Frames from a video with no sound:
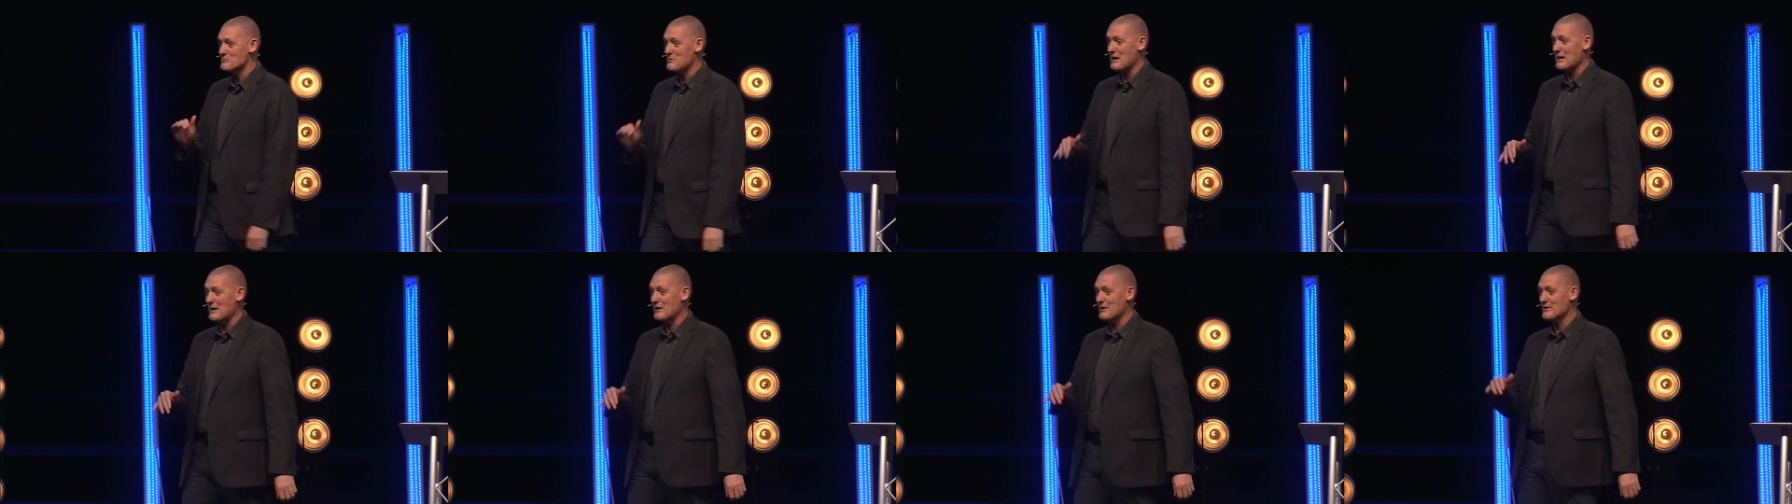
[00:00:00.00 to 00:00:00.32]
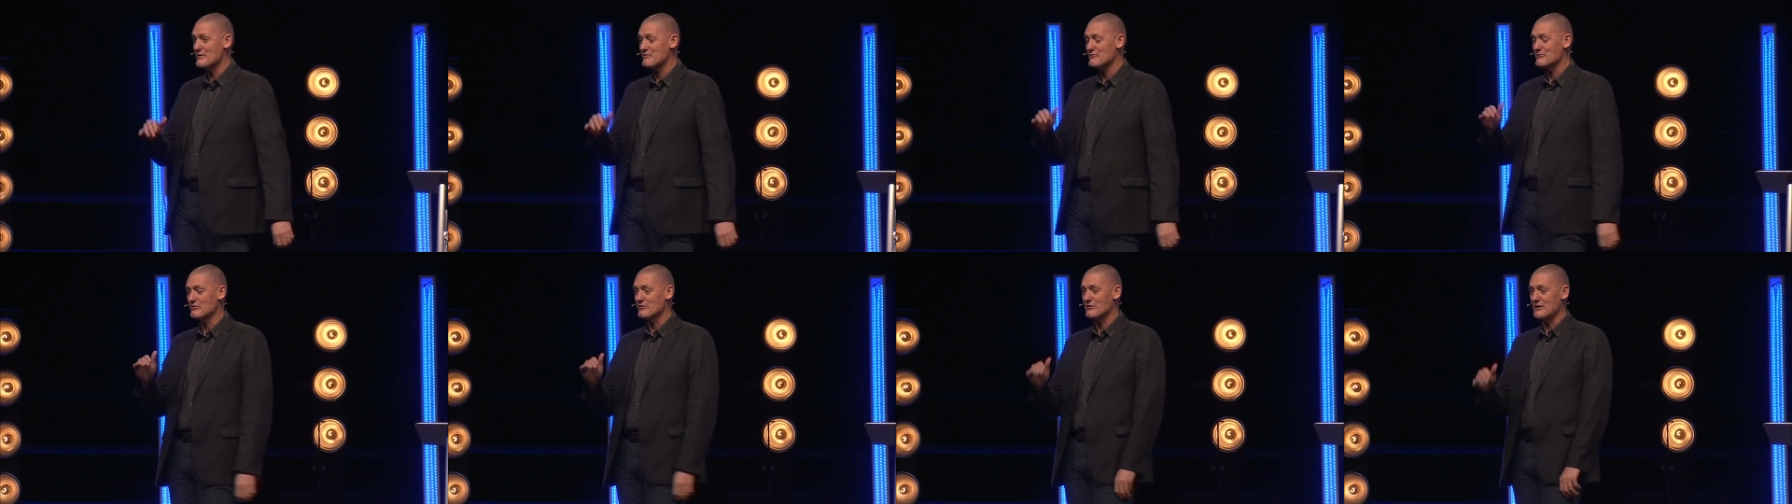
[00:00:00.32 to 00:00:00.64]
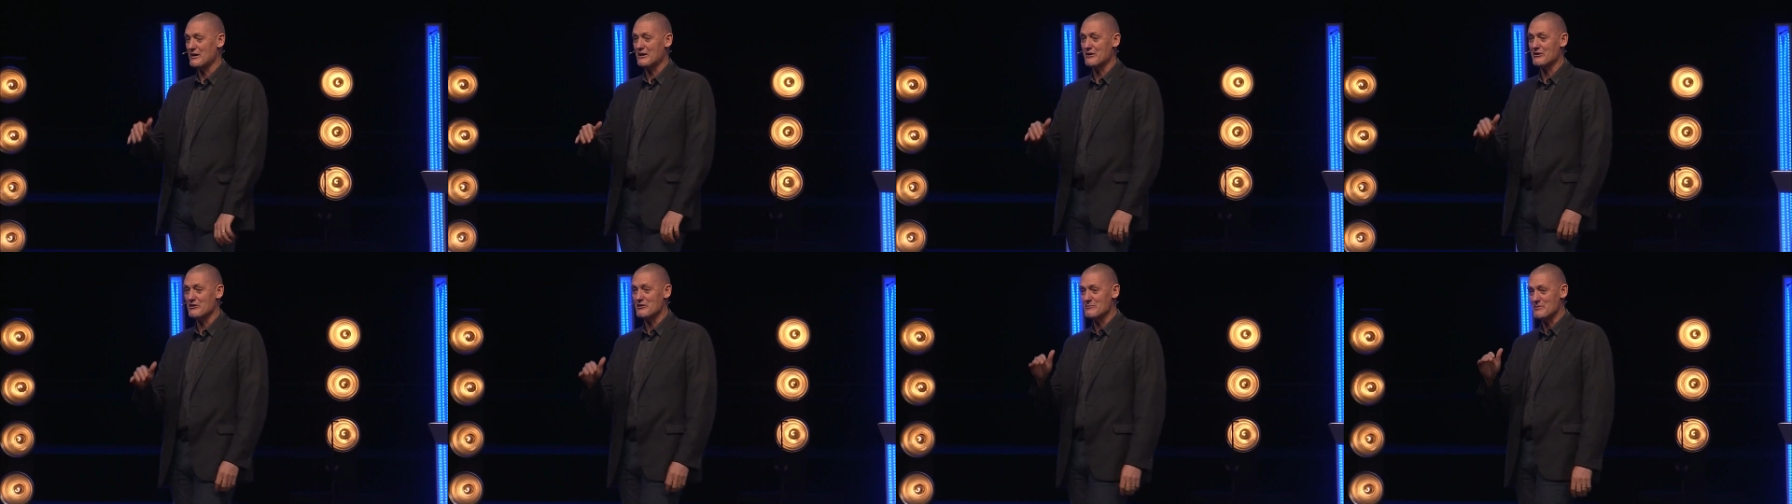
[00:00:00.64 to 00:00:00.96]
powerful
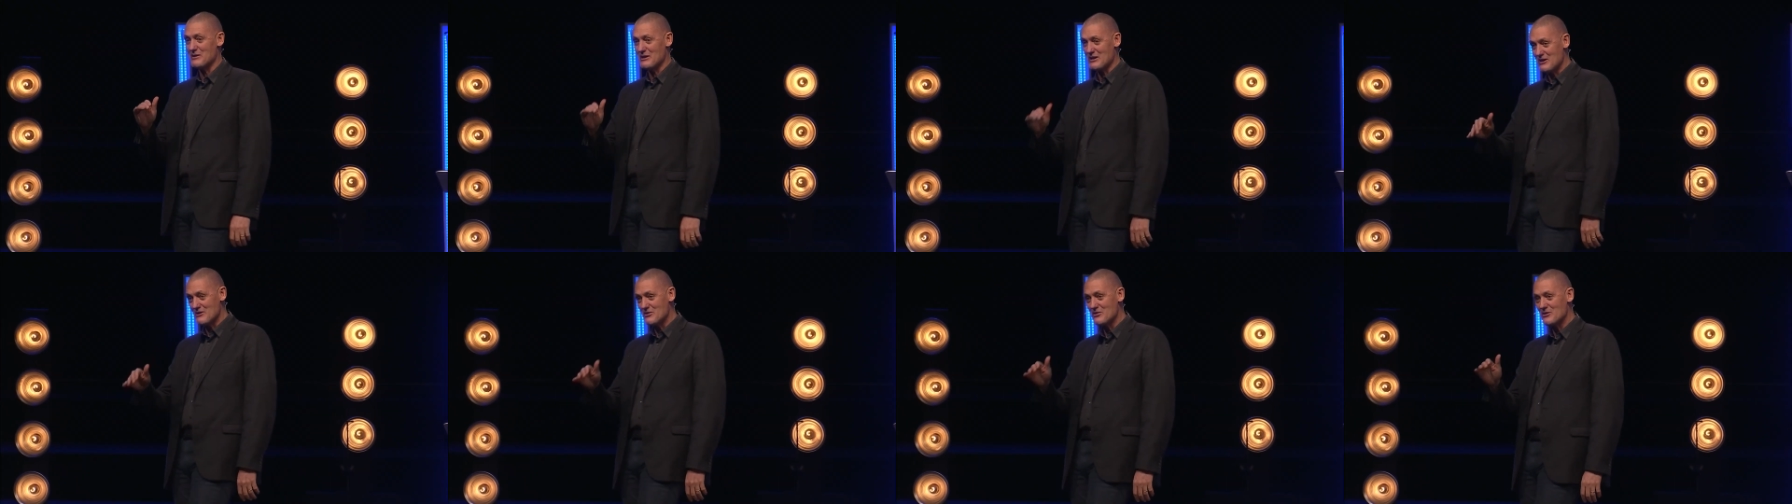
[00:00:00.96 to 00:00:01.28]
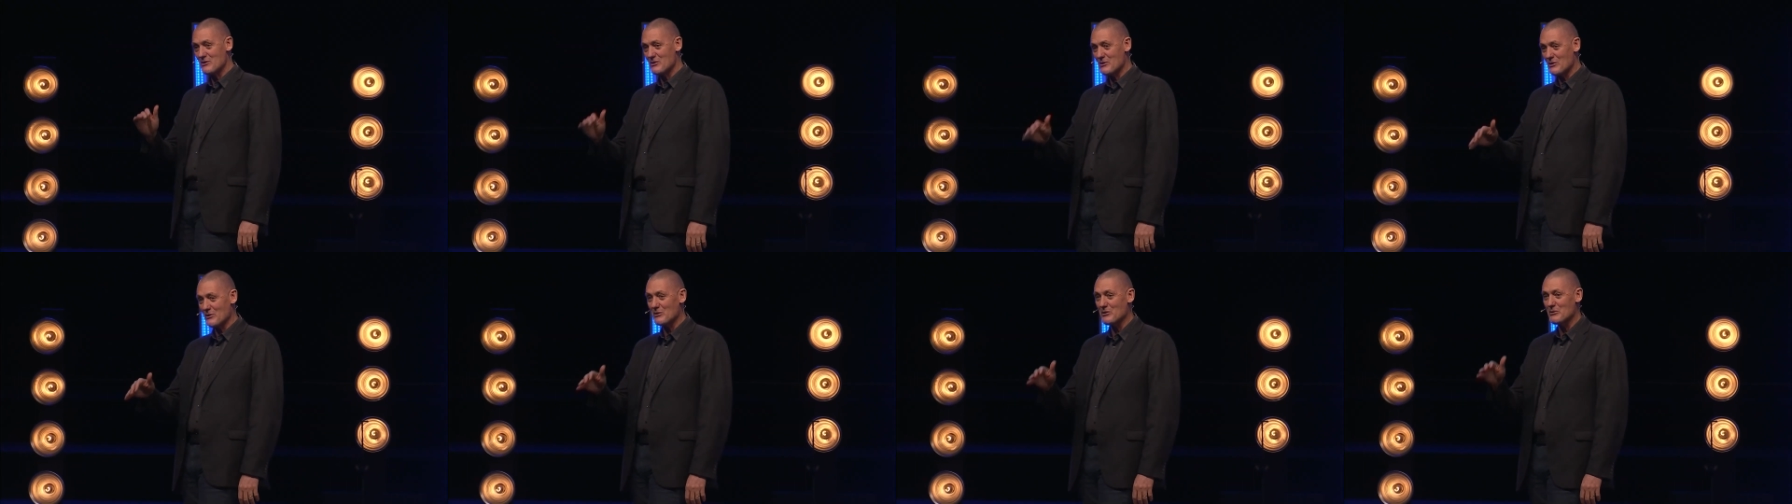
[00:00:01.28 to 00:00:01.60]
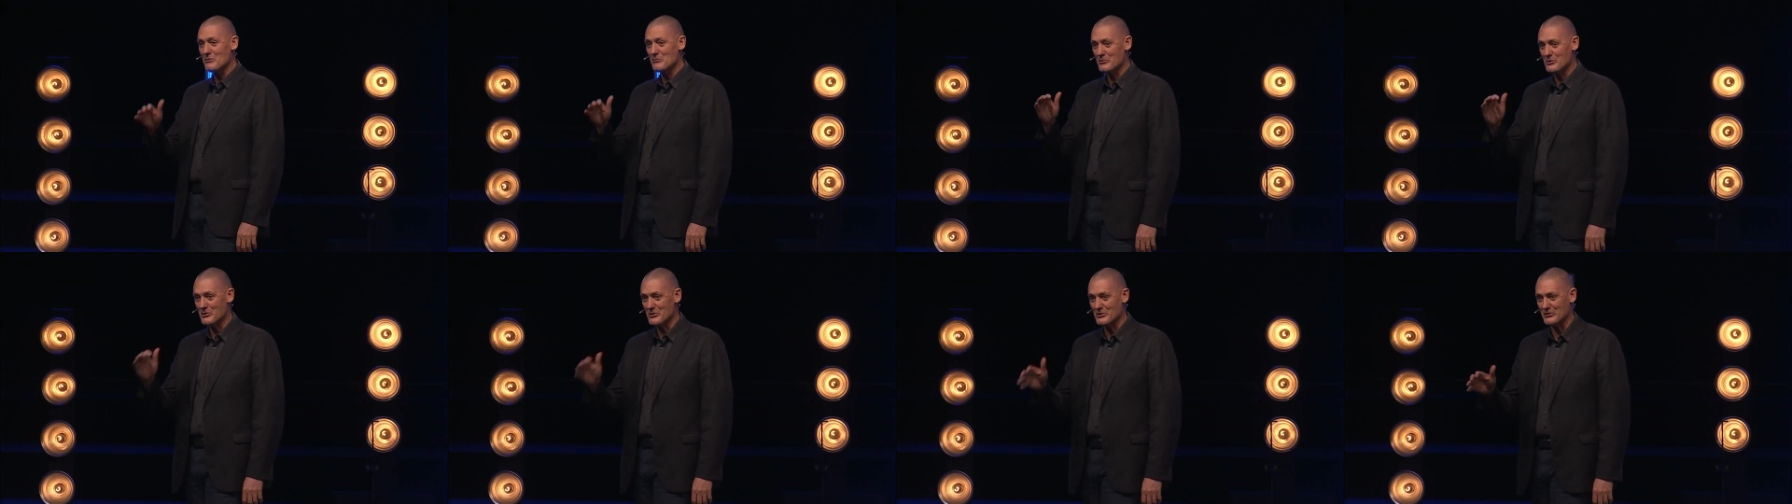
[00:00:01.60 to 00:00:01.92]
Arab in the
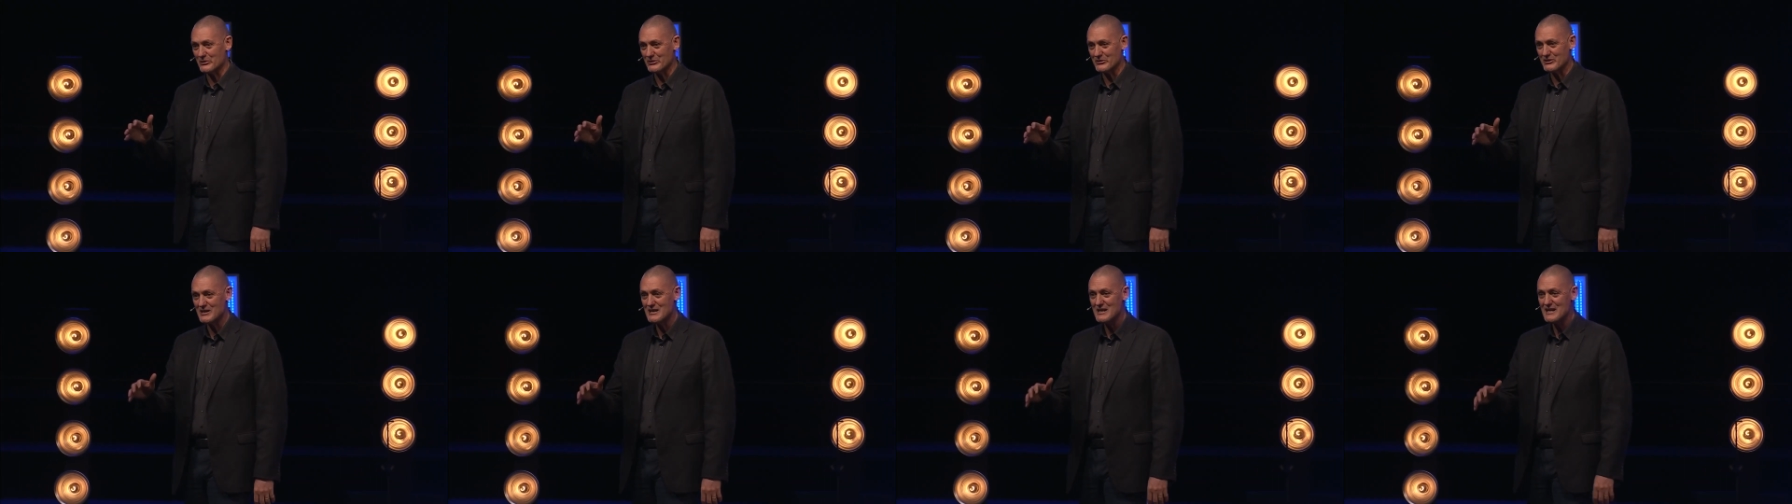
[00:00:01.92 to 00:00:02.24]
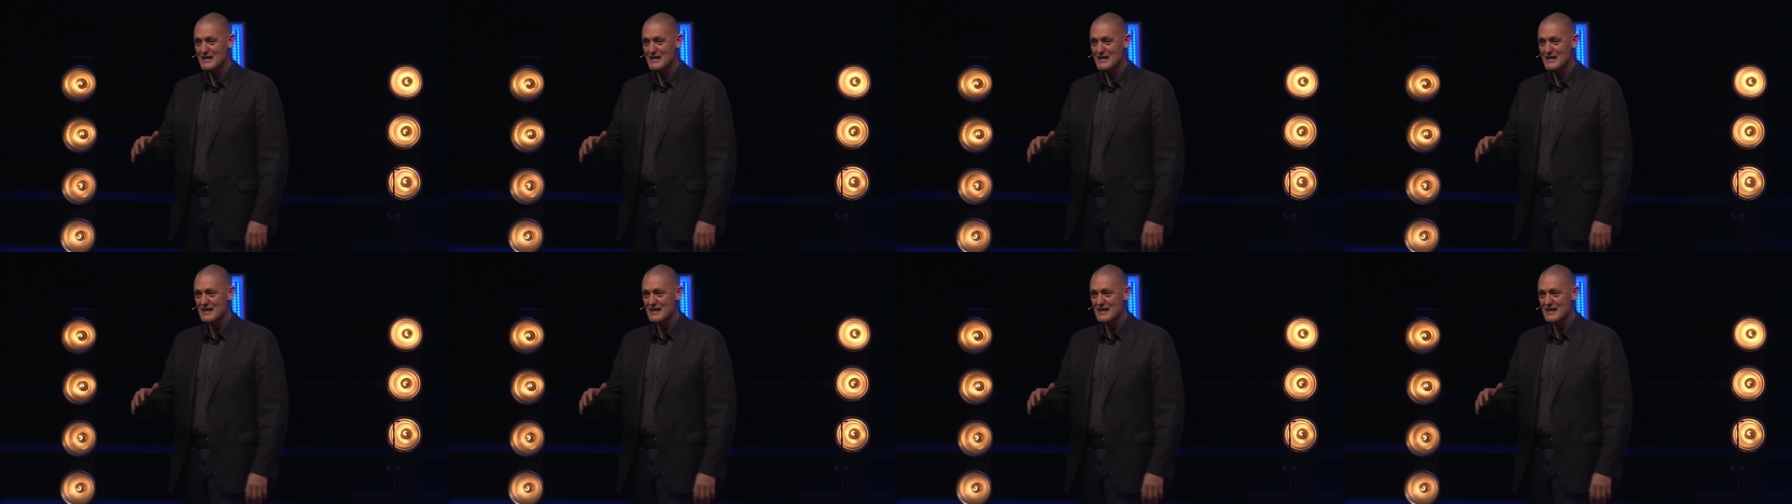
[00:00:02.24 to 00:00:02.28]
whole world.